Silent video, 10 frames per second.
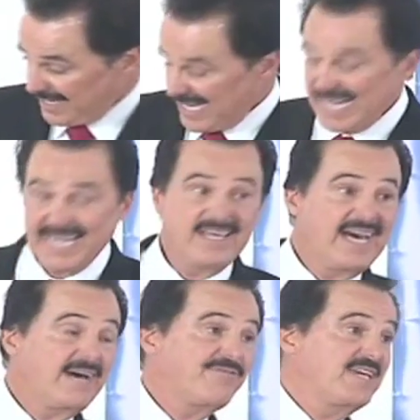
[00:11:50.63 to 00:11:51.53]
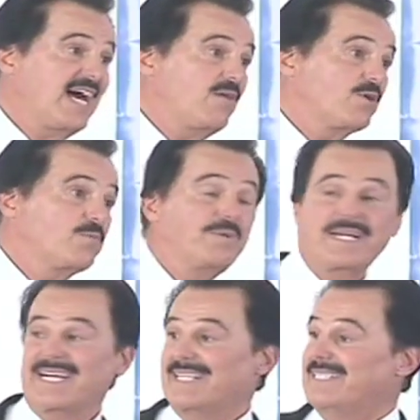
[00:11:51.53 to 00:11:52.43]
they had the half an hour,
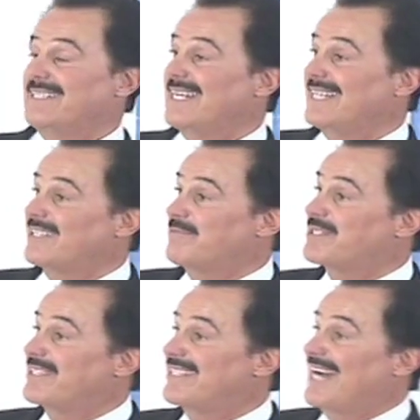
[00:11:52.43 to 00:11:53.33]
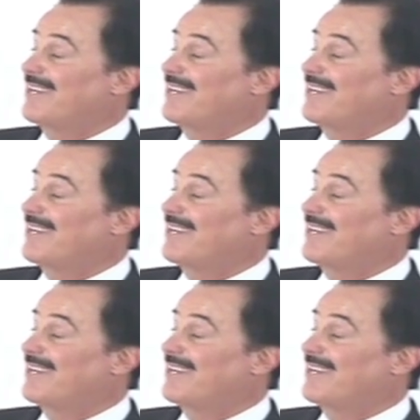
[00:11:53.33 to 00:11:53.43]
but he didn't let them sit down.